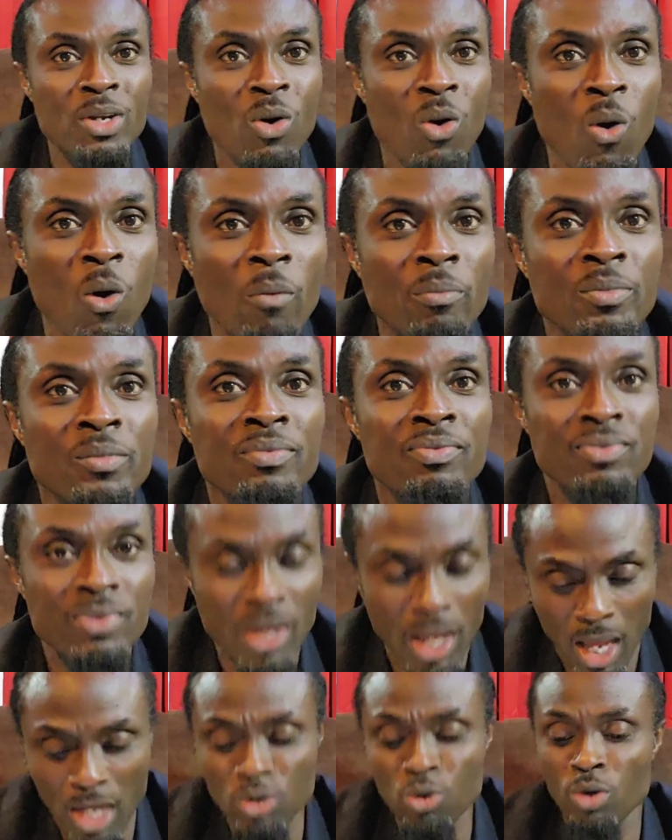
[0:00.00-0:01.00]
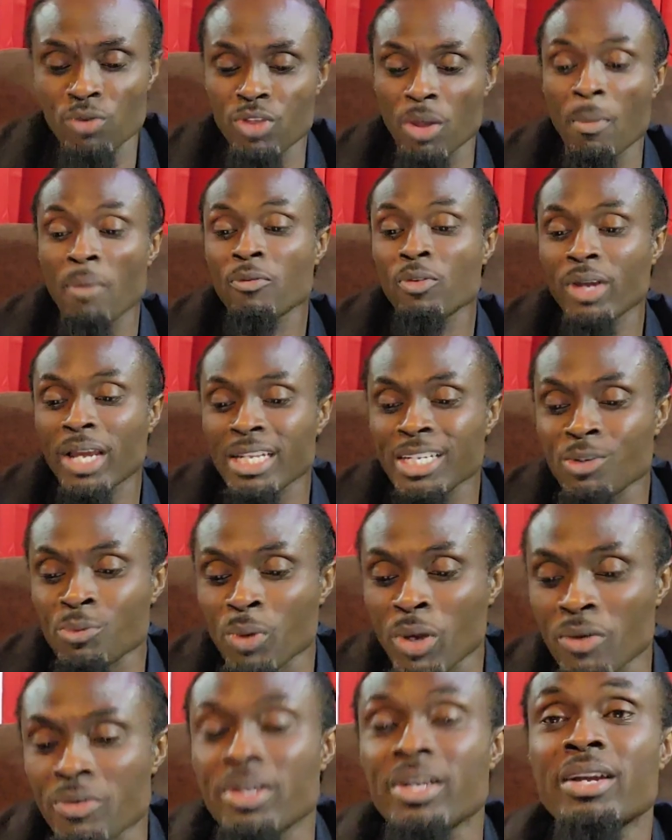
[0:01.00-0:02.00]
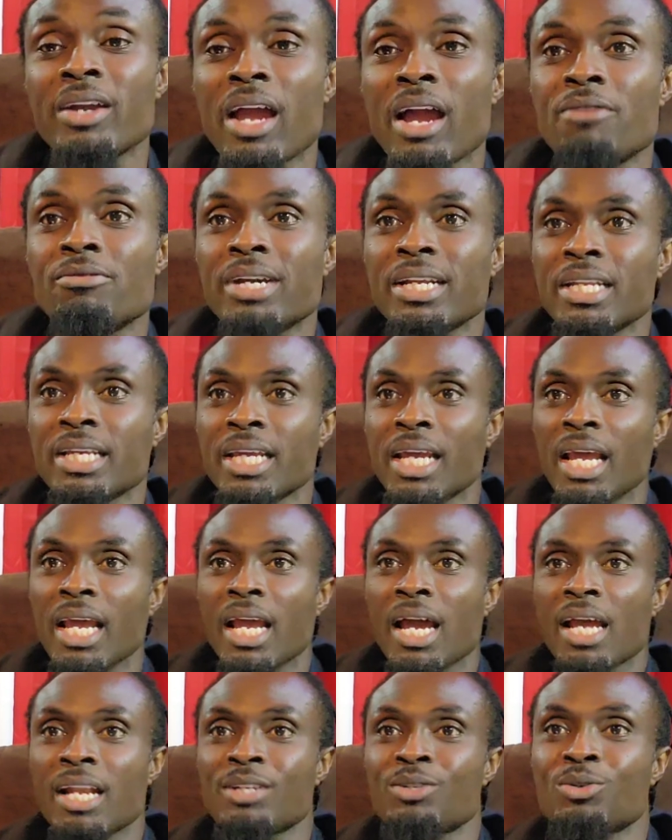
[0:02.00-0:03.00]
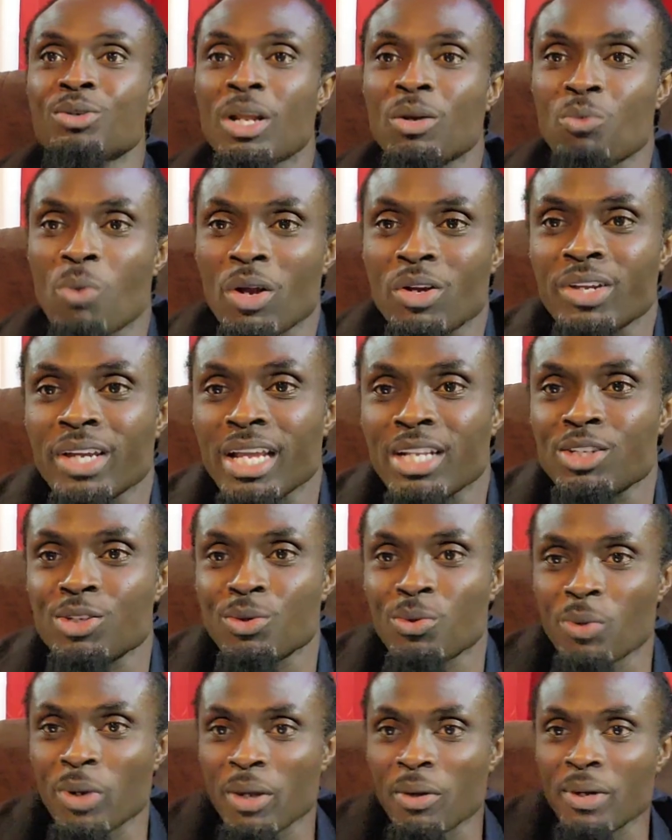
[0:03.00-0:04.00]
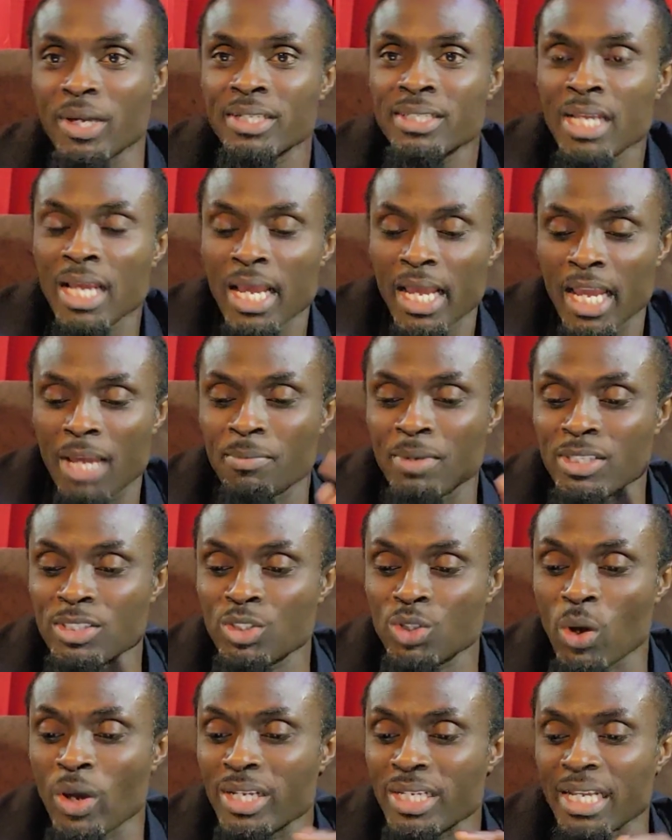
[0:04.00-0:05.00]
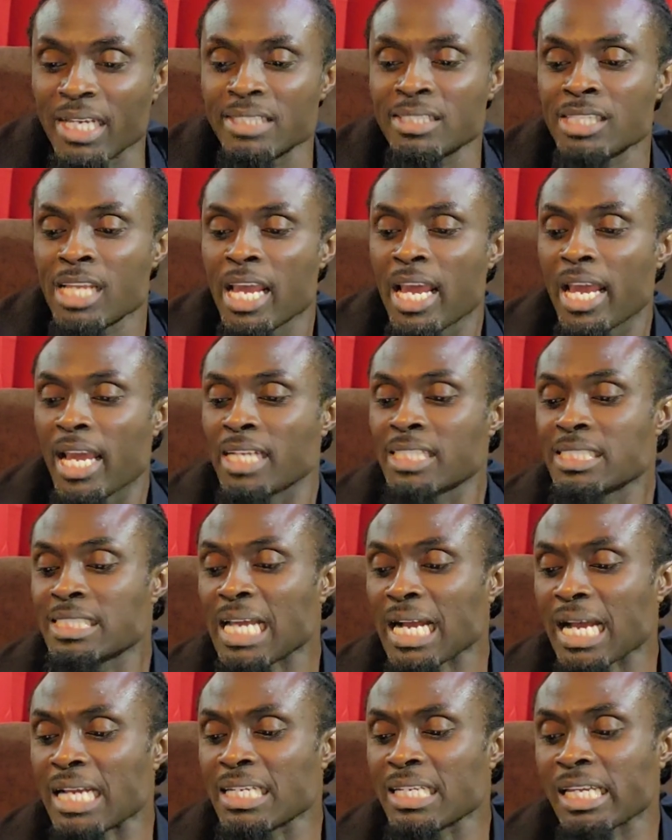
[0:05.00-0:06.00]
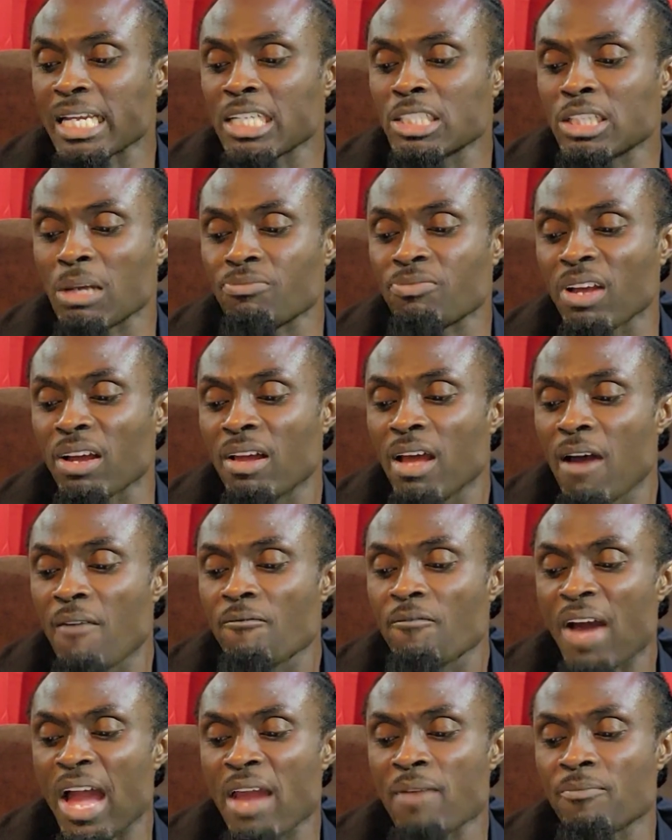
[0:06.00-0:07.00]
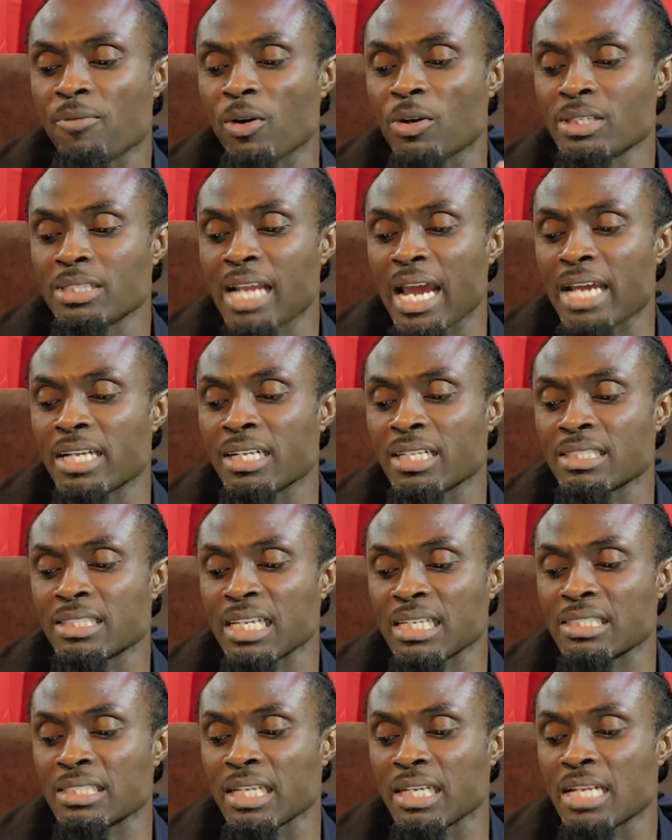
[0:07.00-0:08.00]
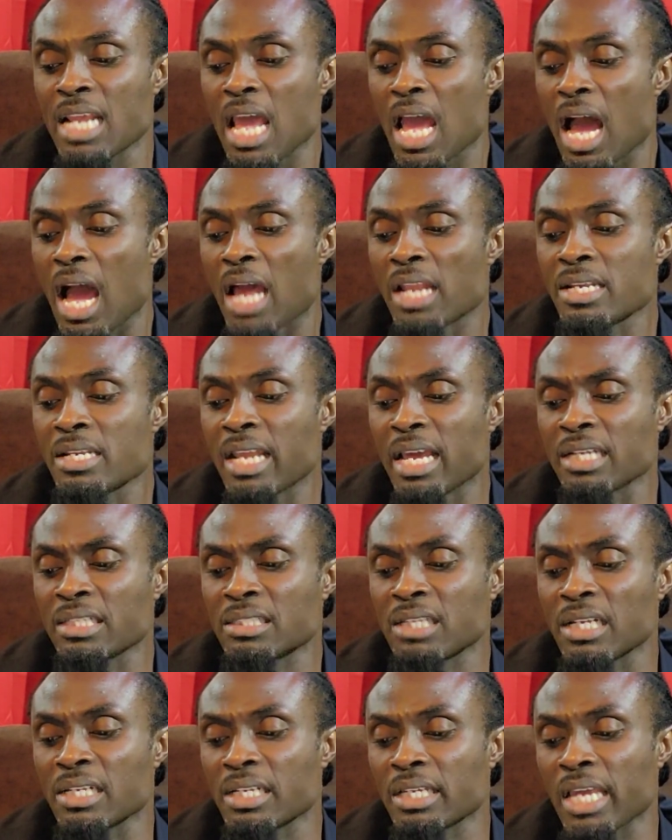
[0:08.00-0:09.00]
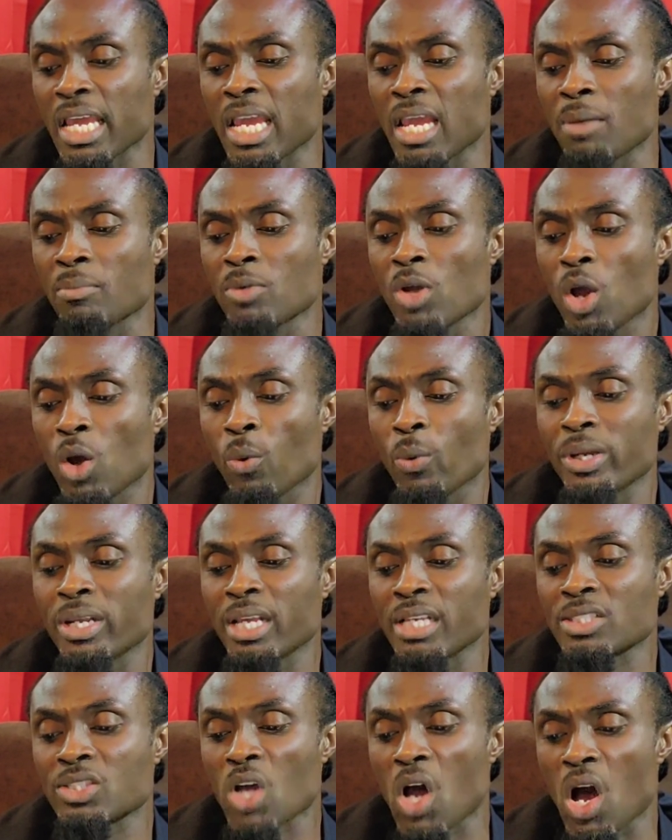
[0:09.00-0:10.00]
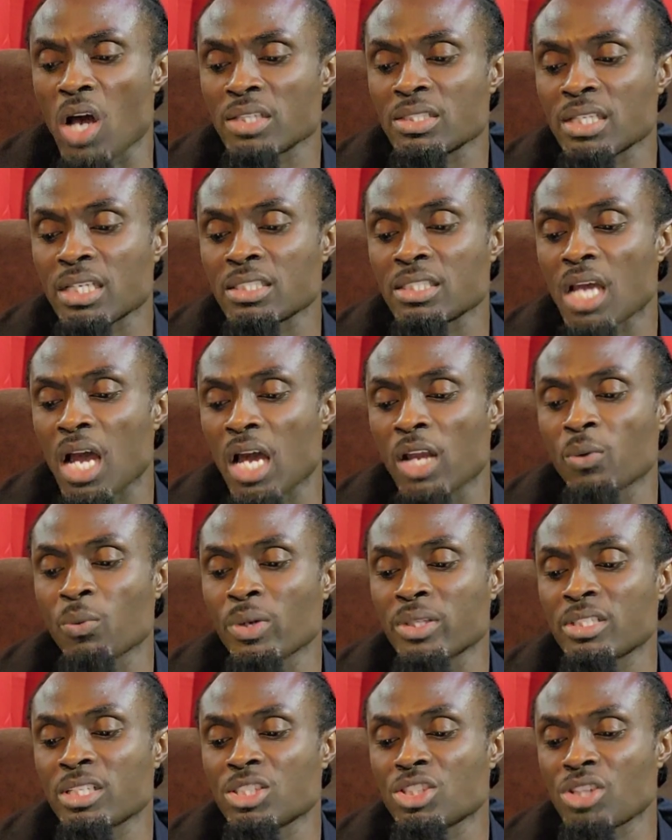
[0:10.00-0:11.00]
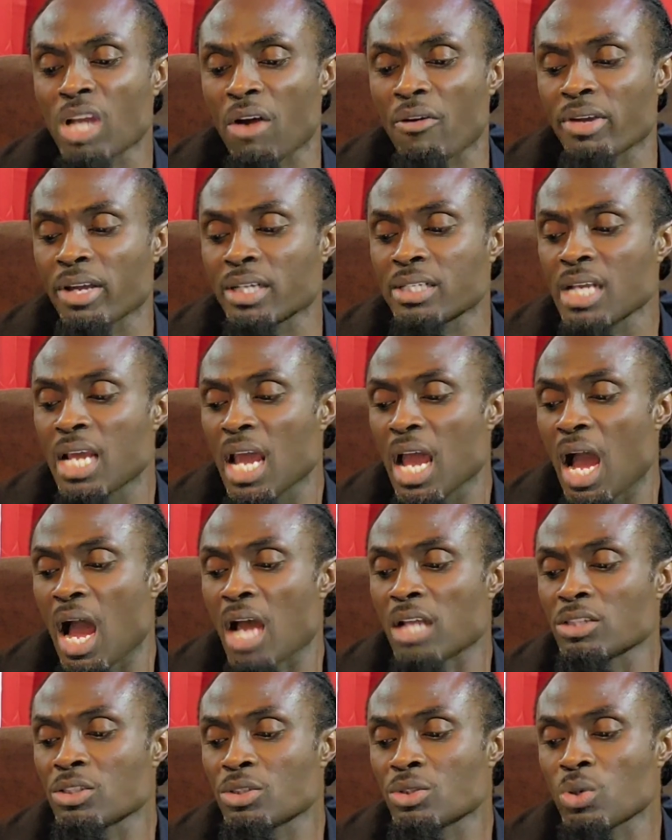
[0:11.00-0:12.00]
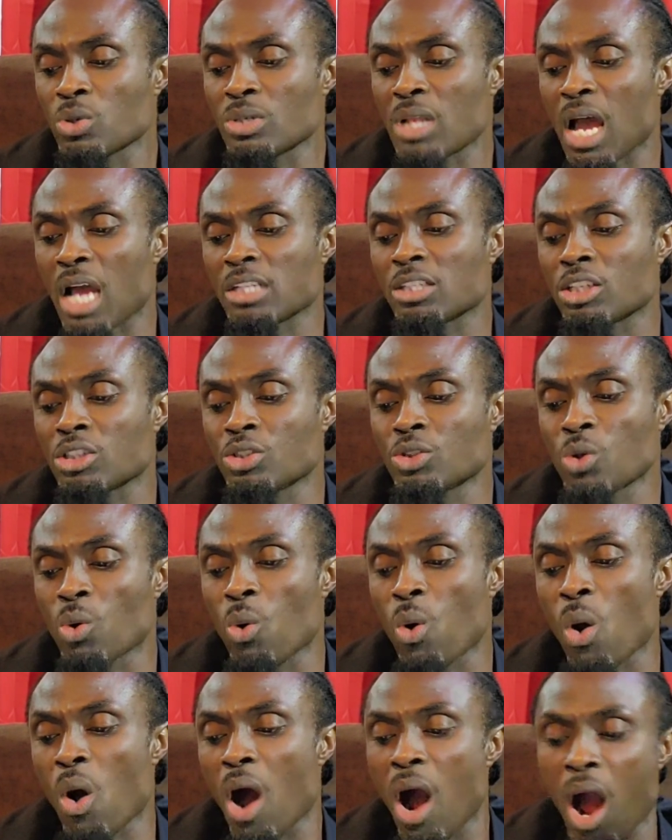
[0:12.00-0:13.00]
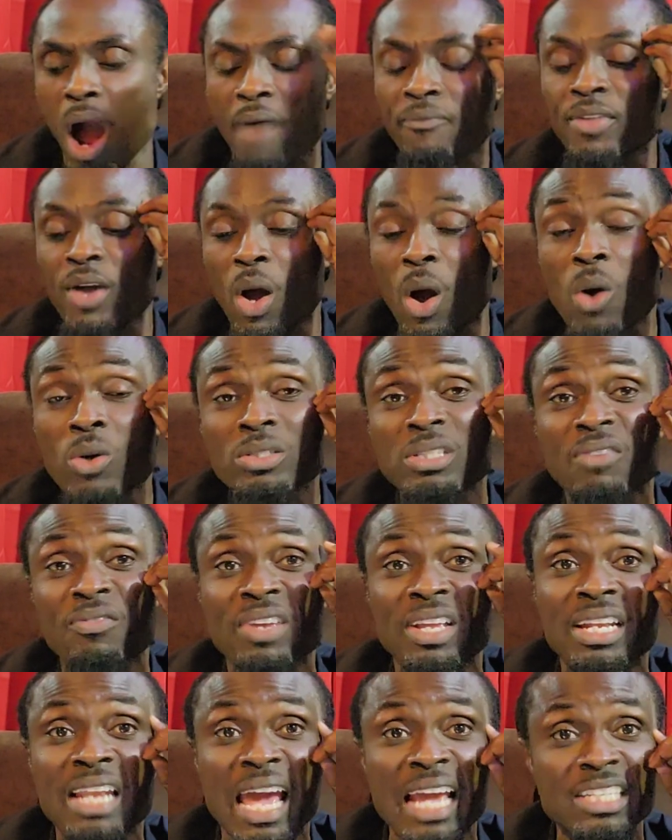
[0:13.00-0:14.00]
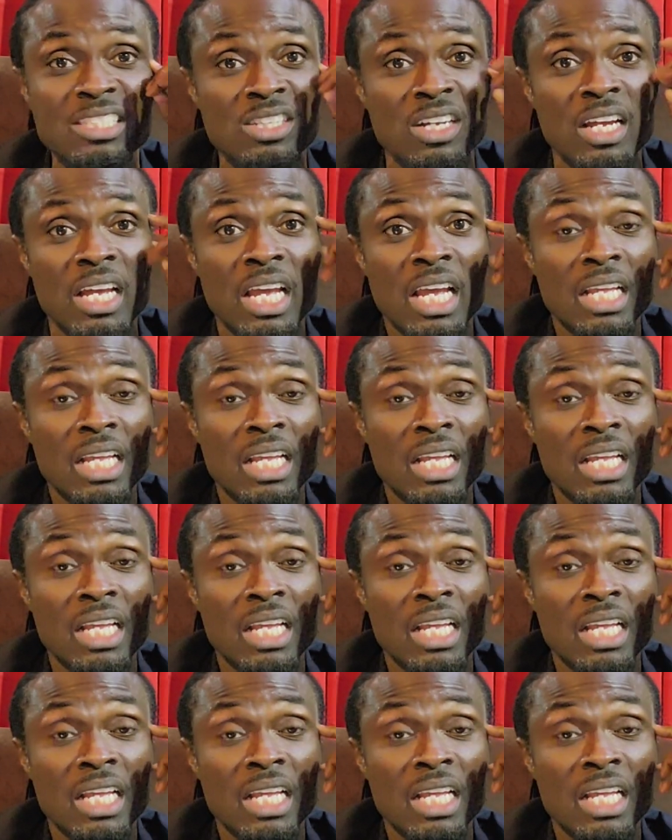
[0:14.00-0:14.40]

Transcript: home. I know some of you getting weary already, and I do not want to get you weary. Amen. So it is in Second King chapter 5, verse 9 and 16. And Naaman came with his horses and with his chariot and stood at the door of the house of Elijah.